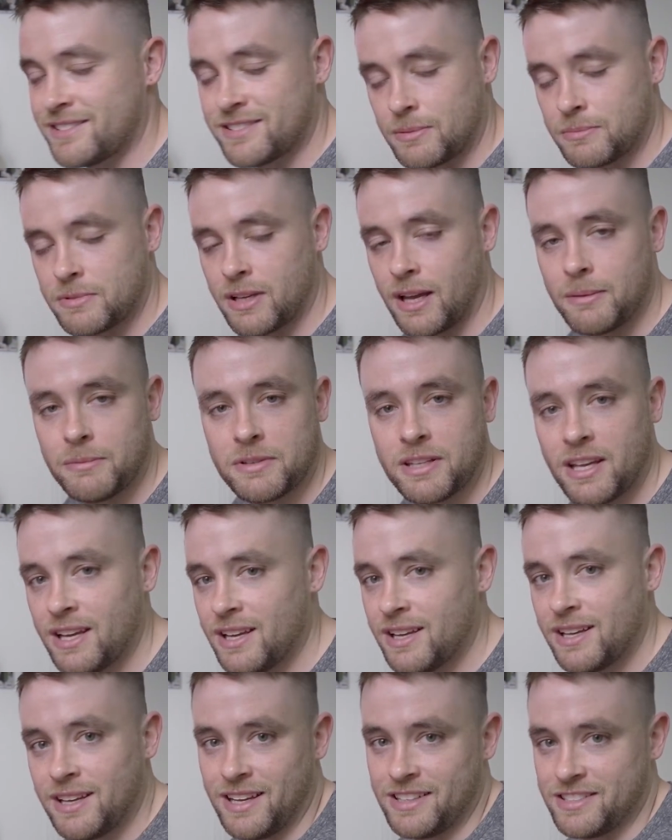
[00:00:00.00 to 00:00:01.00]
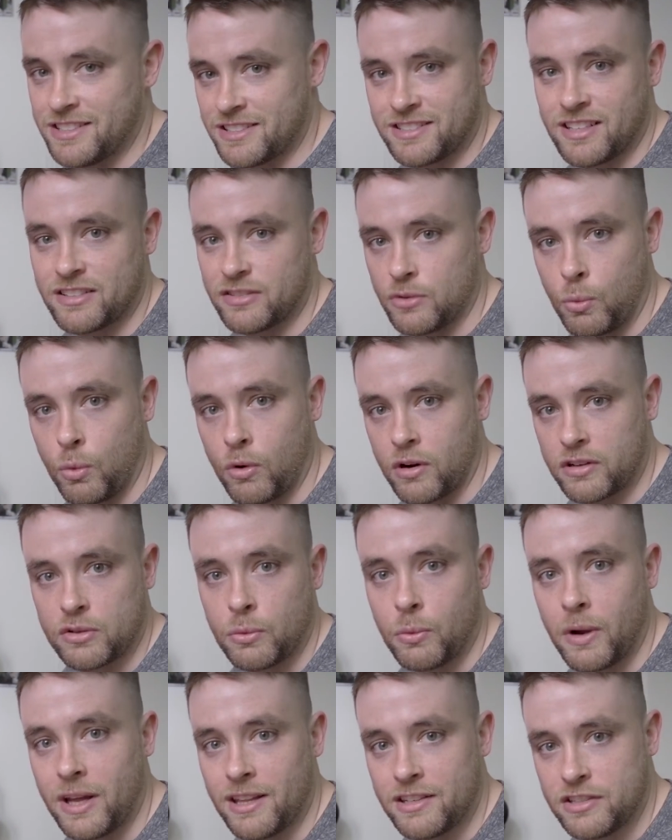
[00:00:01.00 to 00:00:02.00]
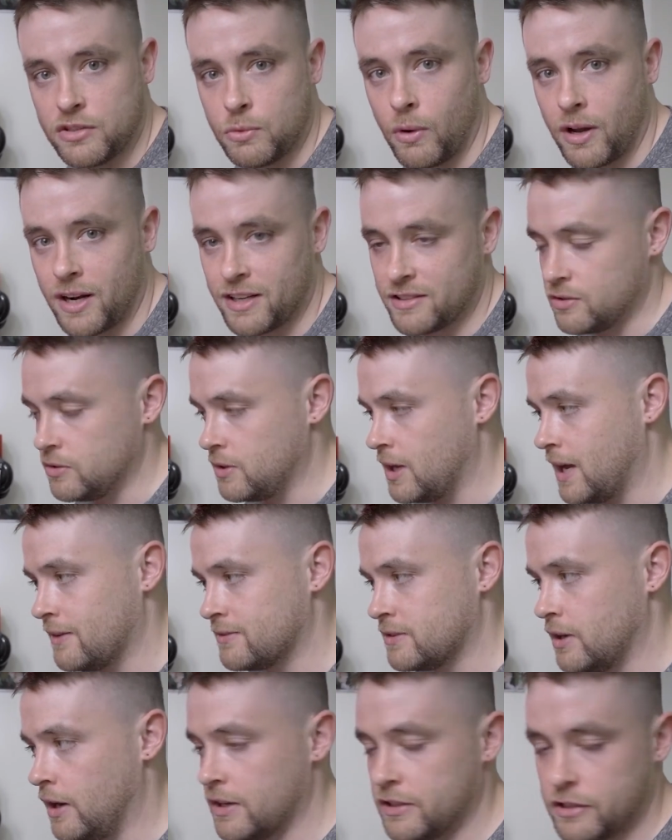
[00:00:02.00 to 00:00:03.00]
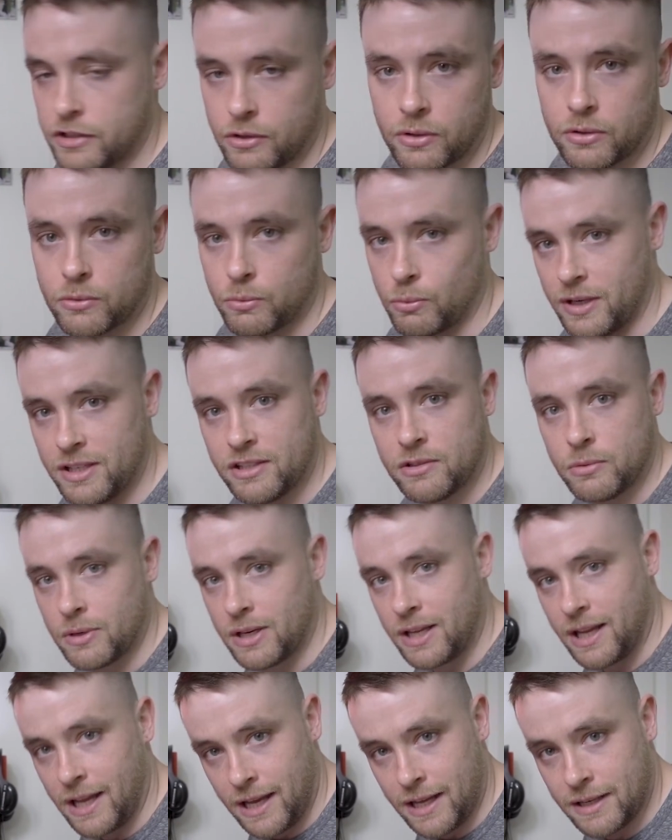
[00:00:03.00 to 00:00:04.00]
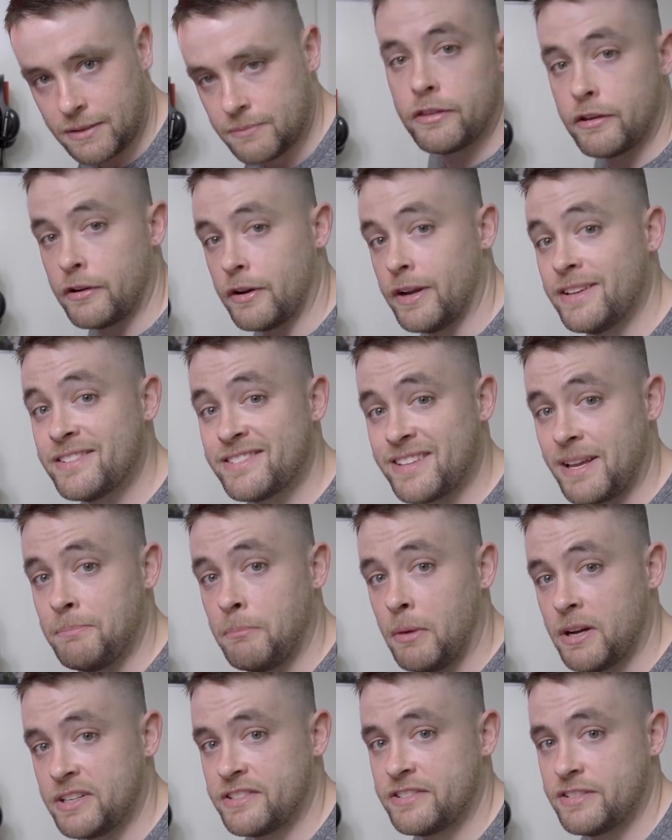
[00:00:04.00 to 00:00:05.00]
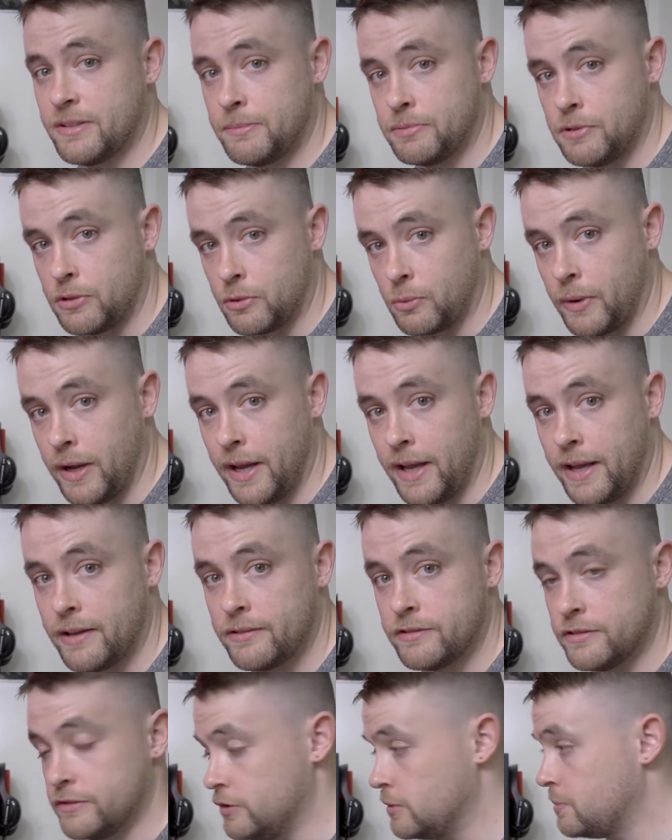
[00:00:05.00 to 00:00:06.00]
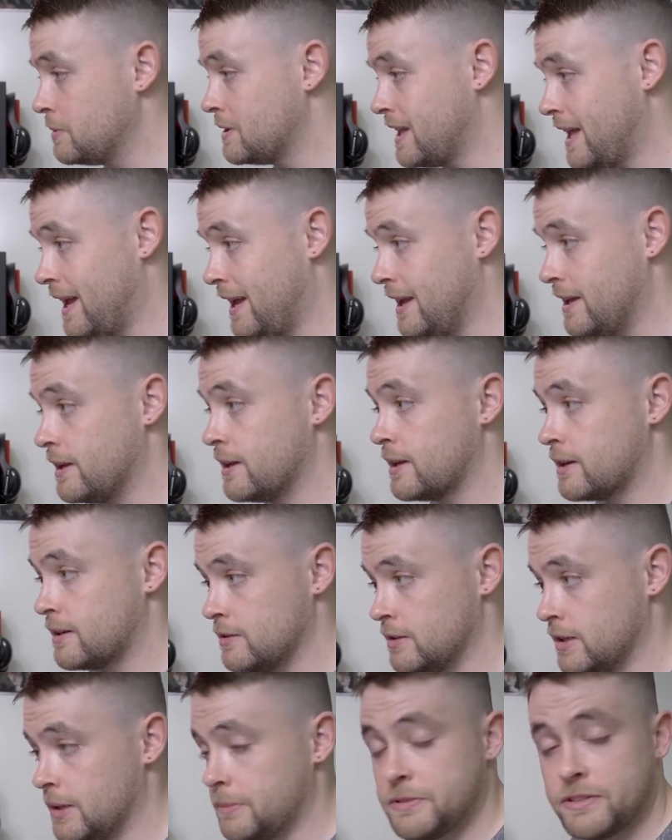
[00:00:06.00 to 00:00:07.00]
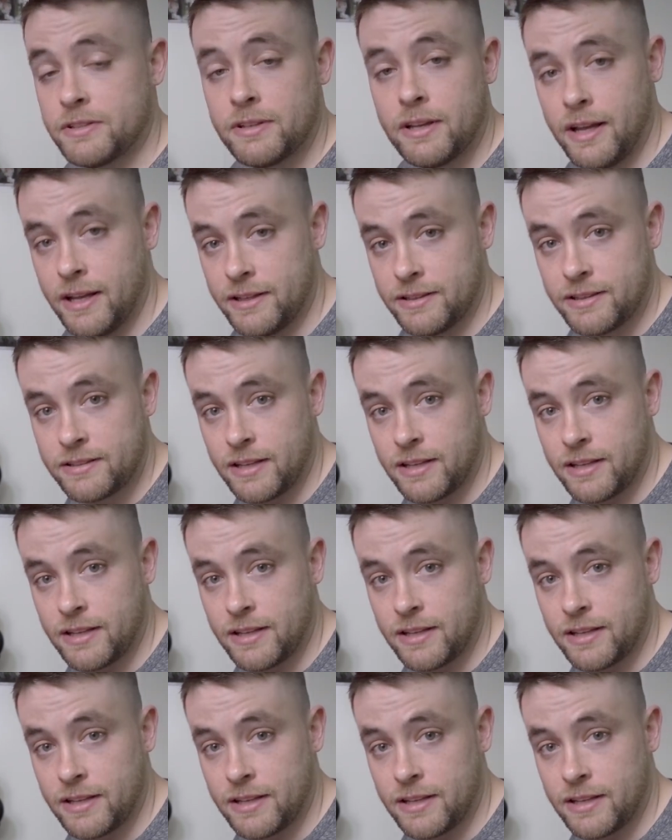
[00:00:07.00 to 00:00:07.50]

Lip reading: sometimes it just doesn't work the way that you want it to. You have to undo it and redo it again. There is a much simpler way to duplicate clips in the